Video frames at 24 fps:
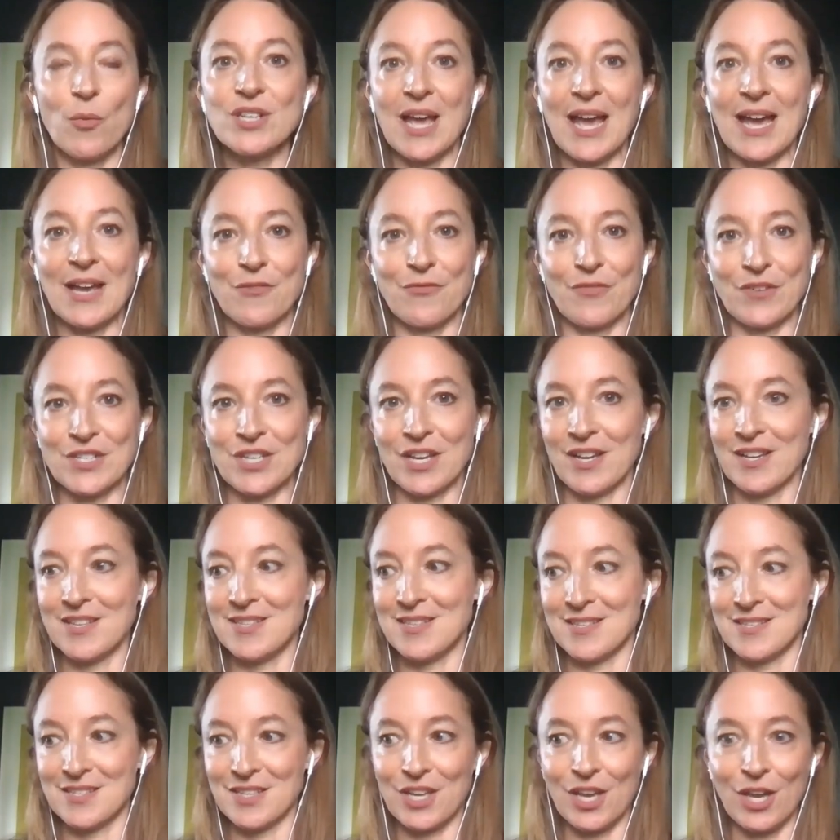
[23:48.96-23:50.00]
I want to
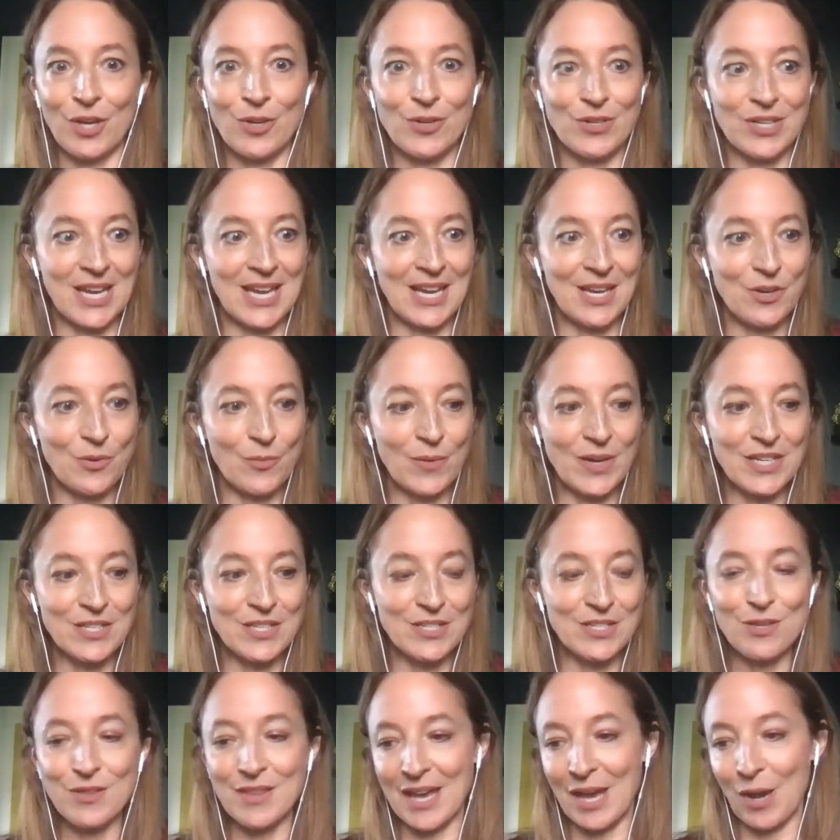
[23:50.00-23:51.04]
advertise as a coach.
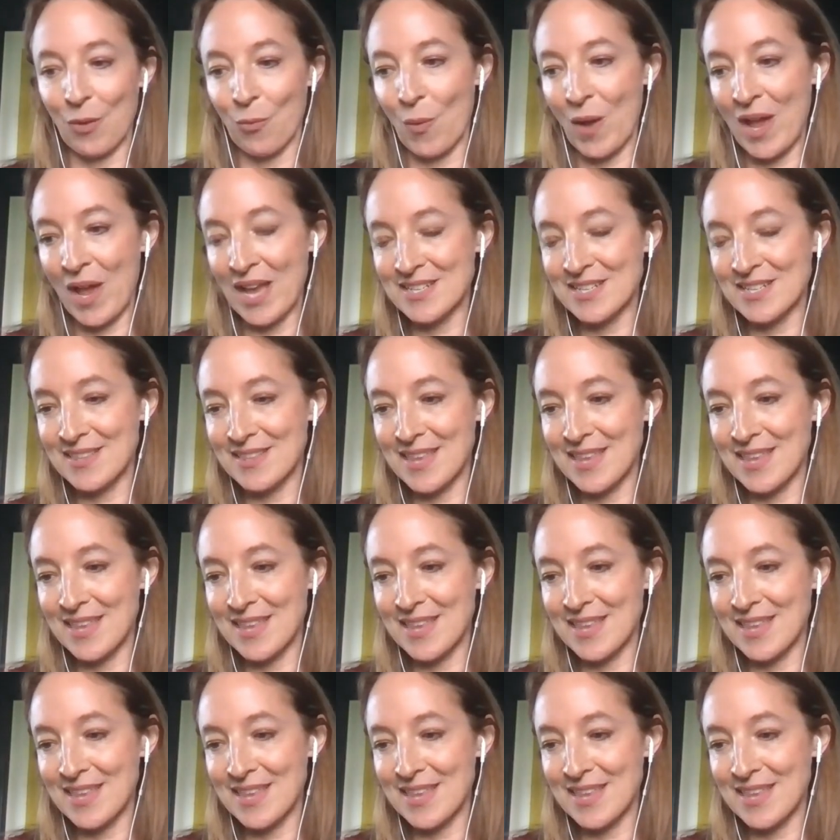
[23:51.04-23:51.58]
How do I do that?